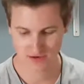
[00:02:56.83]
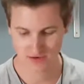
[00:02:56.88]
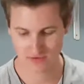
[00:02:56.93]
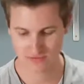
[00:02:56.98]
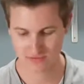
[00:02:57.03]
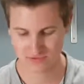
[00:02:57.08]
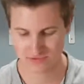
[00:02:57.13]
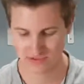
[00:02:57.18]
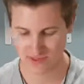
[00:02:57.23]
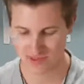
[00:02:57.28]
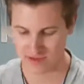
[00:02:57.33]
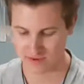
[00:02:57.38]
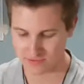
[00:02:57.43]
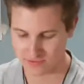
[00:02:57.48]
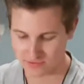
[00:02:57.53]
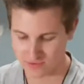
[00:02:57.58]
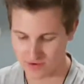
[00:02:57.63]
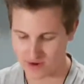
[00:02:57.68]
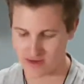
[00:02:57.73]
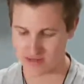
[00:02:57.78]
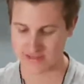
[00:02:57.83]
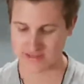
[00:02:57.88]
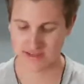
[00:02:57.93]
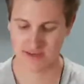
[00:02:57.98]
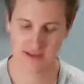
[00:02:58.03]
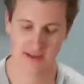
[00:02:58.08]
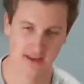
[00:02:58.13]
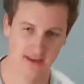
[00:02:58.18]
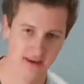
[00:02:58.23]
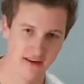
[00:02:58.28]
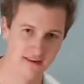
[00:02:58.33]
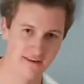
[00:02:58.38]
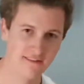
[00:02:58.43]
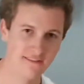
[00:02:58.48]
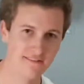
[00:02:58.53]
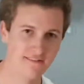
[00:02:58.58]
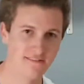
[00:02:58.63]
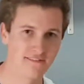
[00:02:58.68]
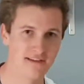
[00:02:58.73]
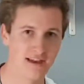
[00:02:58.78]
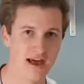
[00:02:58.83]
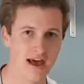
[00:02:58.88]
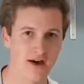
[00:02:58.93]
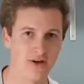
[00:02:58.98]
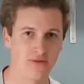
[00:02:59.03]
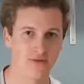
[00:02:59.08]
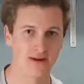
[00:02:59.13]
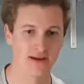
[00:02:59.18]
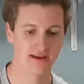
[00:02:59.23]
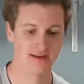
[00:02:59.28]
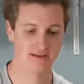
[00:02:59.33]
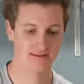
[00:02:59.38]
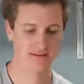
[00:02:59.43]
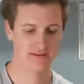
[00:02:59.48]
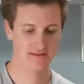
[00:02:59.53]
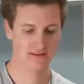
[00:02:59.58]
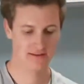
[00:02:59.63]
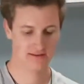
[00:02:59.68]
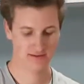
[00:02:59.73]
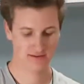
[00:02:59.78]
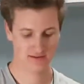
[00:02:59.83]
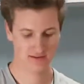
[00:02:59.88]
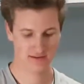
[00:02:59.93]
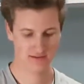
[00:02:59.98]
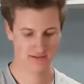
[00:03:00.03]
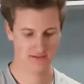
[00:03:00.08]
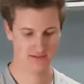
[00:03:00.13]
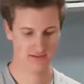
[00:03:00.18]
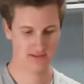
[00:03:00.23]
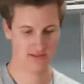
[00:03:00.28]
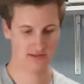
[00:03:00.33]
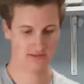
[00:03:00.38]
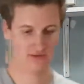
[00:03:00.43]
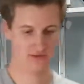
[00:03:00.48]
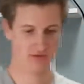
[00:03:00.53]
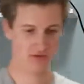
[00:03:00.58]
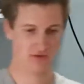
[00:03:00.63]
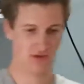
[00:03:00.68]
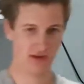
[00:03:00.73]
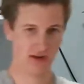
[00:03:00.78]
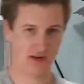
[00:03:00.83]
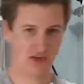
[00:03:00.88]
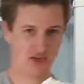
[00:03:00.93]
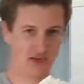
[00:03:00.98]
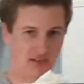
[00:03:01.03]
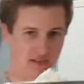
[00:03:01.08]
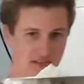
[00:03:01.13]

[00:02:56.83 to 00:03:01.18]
of self-raising flour. Let's see if you can actually